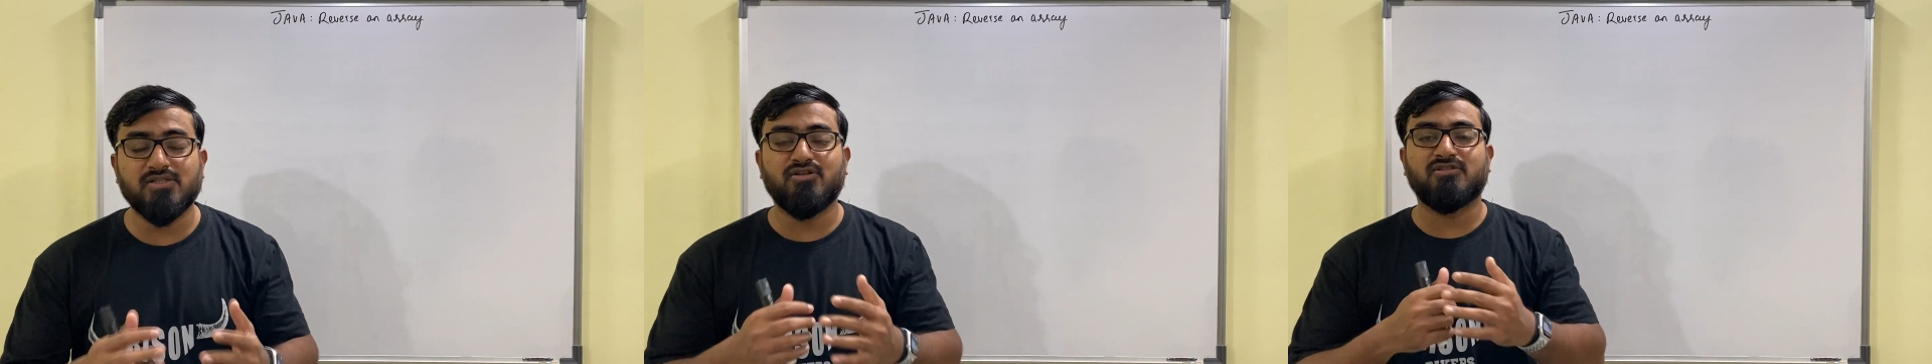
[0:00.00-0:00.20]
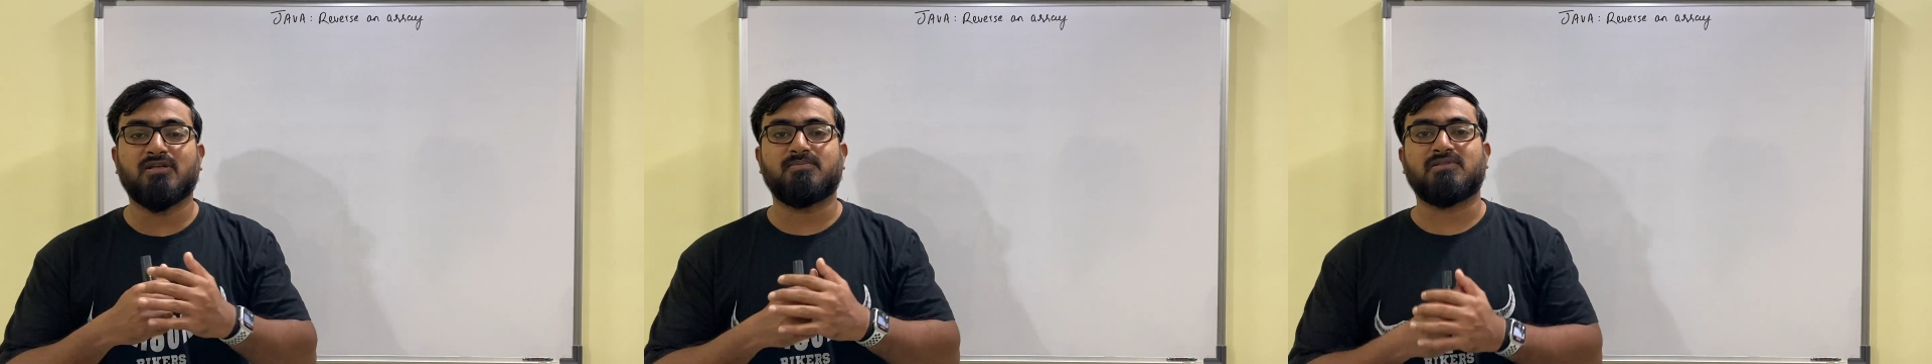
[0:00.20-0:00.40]

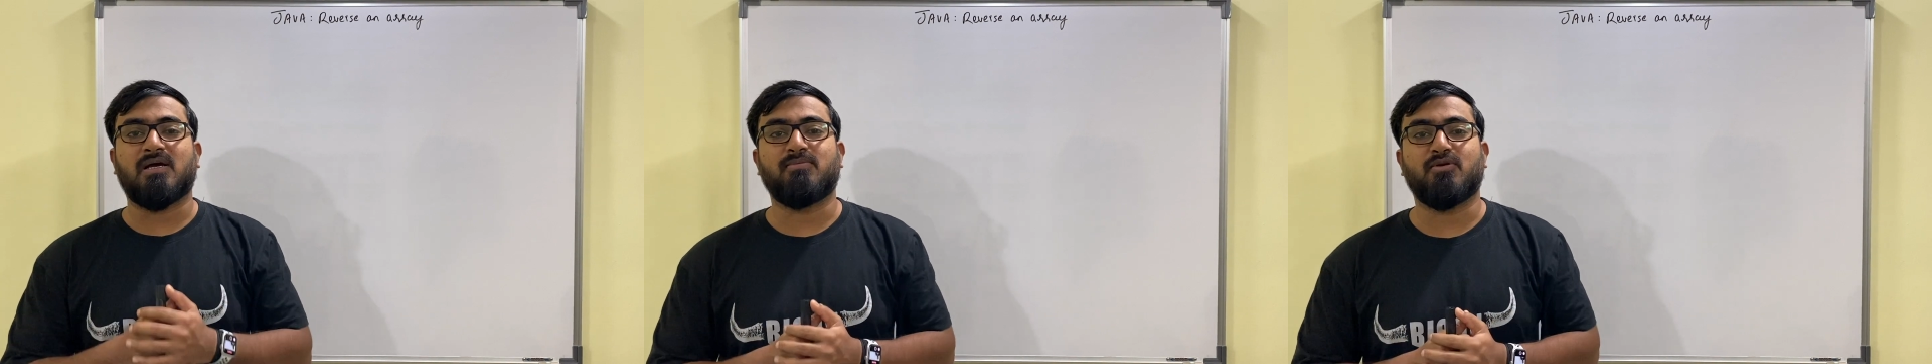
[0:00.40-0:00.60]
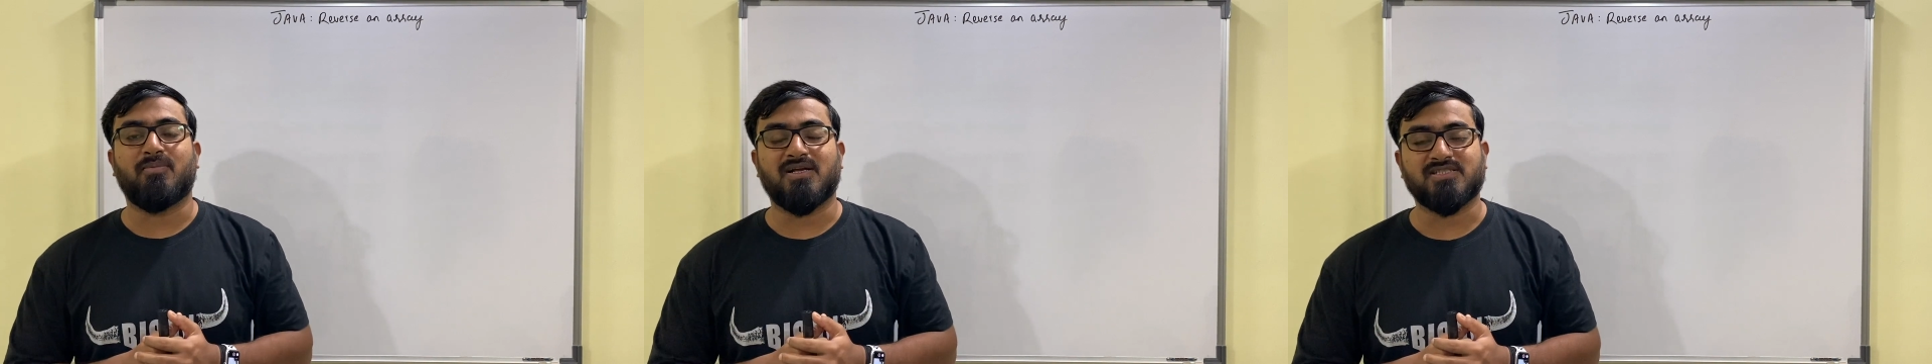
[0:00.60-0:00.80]
subscribe to
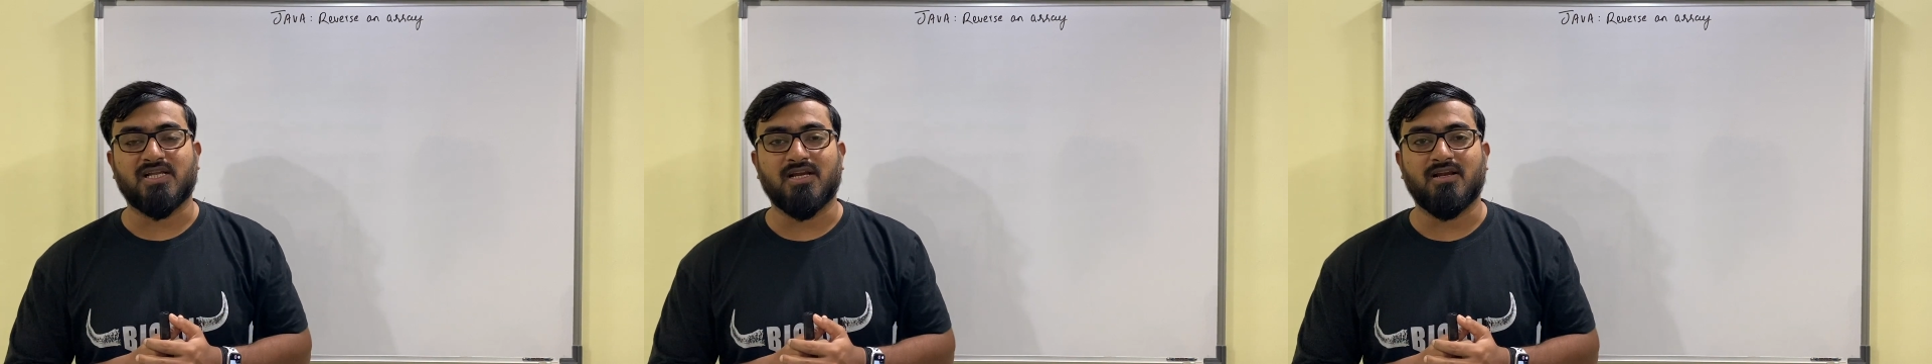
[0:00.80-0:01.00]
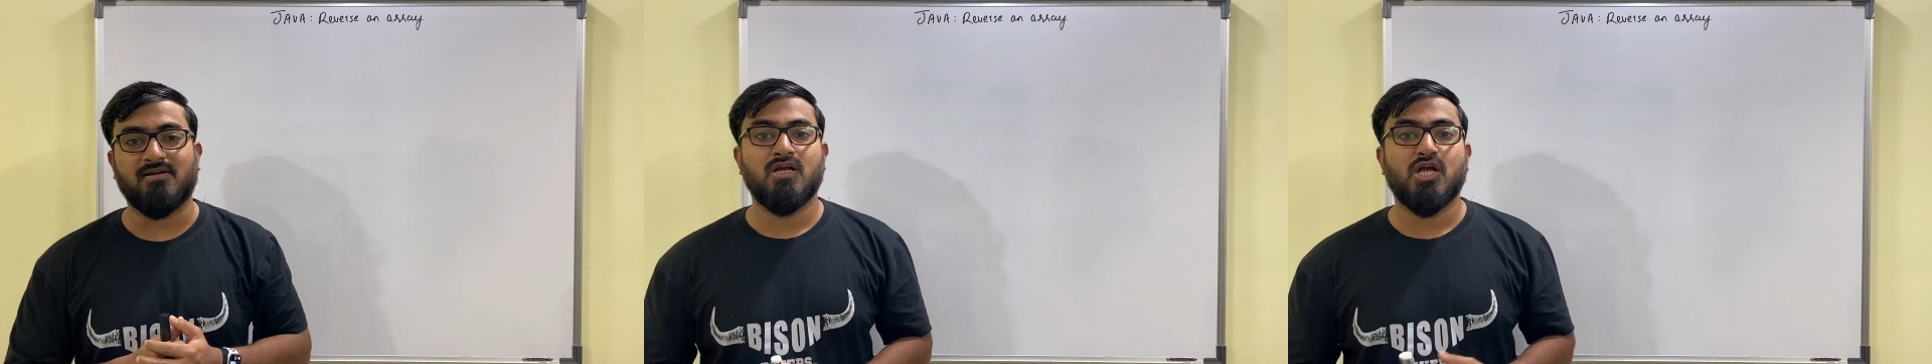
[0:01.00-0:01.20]
my channel.
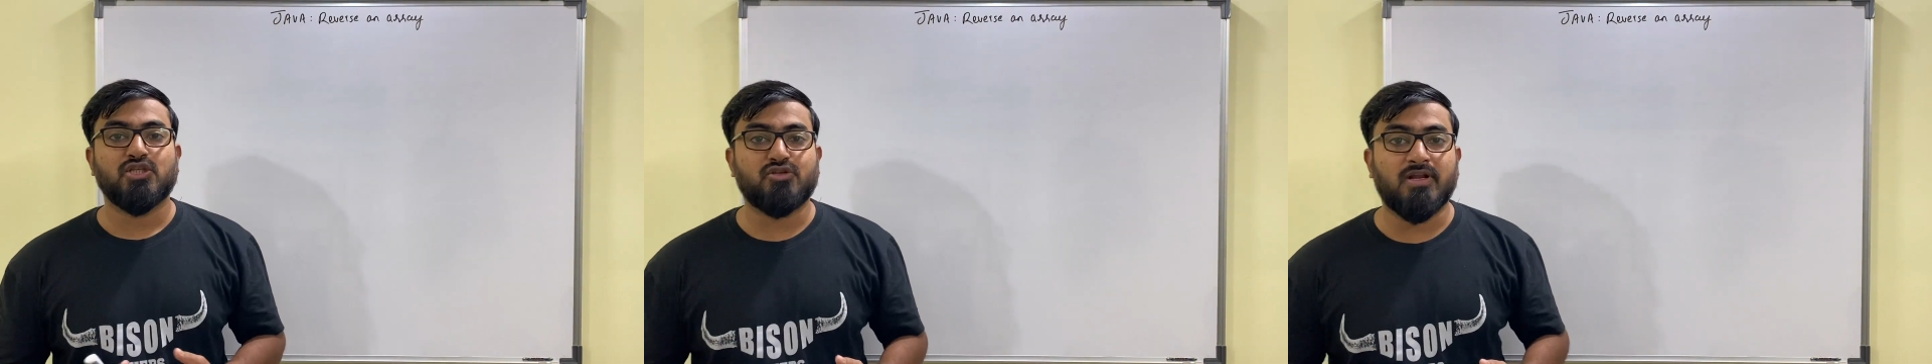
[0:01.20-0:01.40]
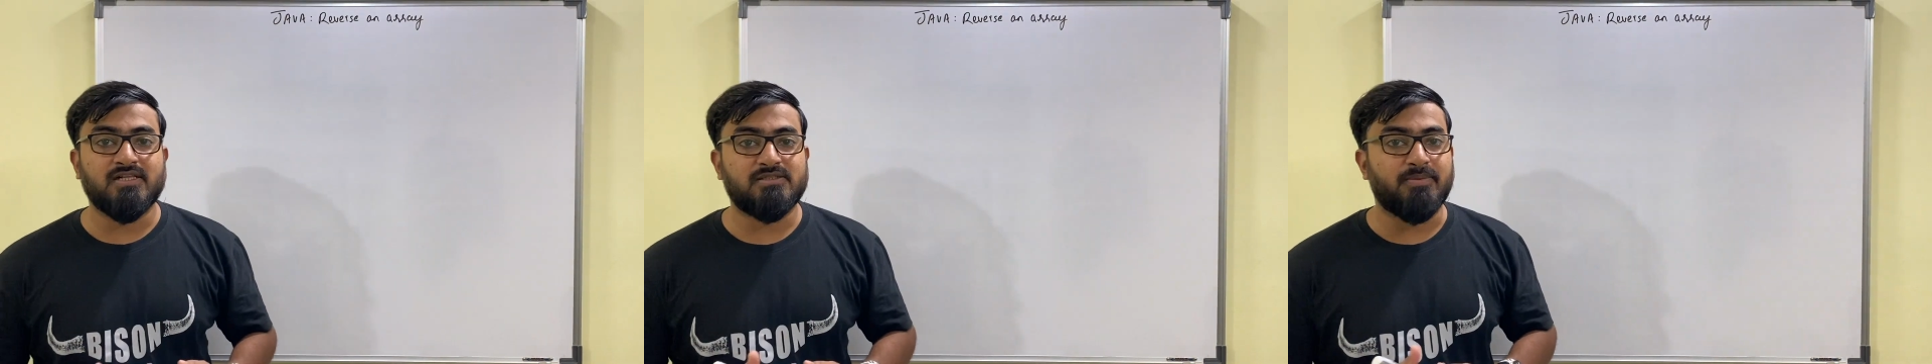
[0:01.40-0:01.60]
So
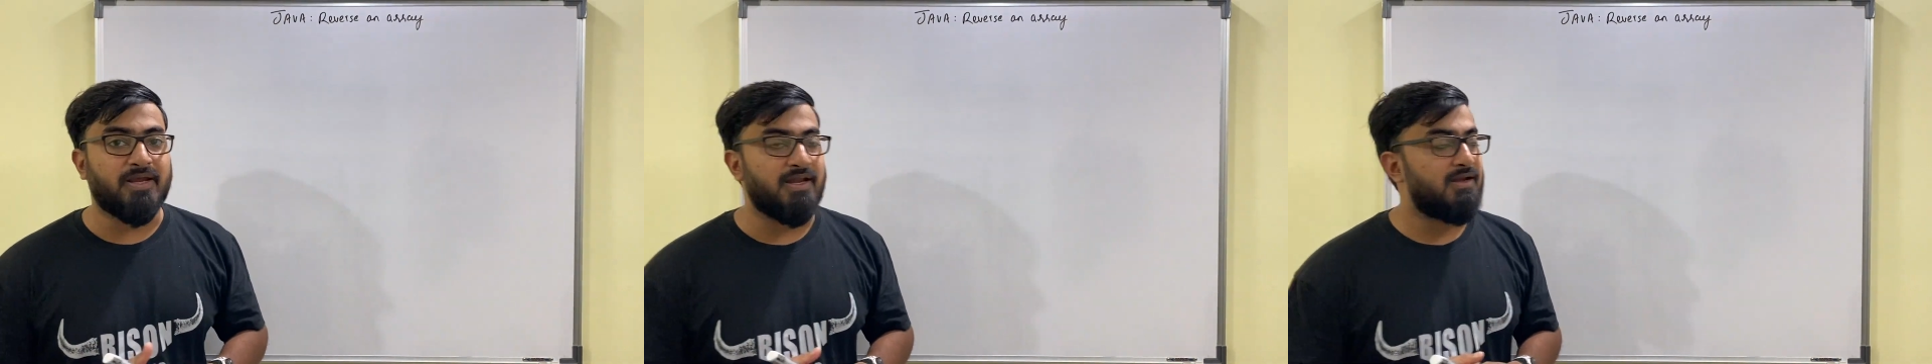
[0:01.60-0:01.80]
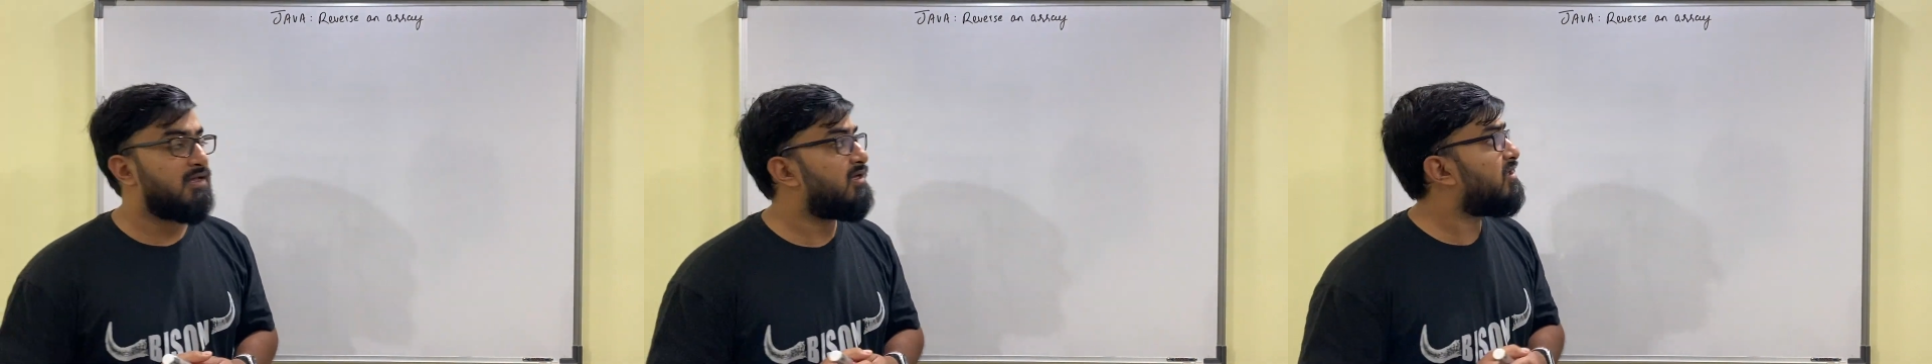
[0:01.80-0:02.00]
let's begin.